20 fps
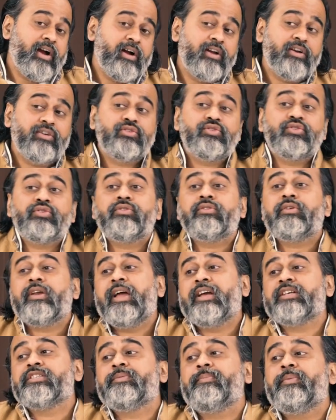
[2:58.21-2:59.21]
Arjun
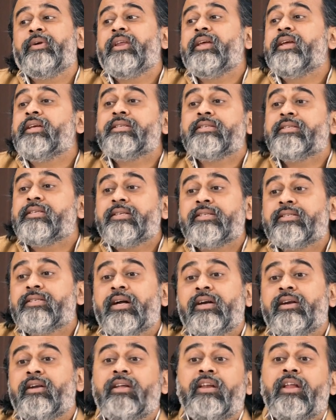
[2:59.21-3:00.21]
experiences
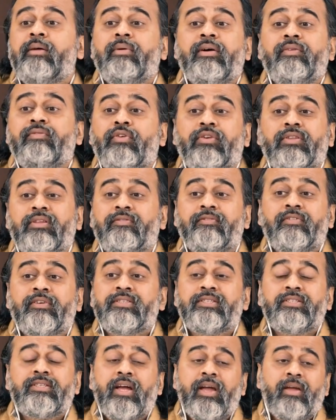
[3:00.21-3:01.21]
a dilemma for the
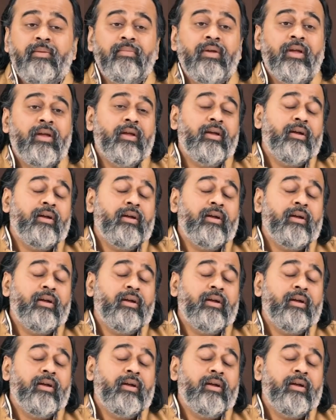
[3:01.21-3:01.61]
first time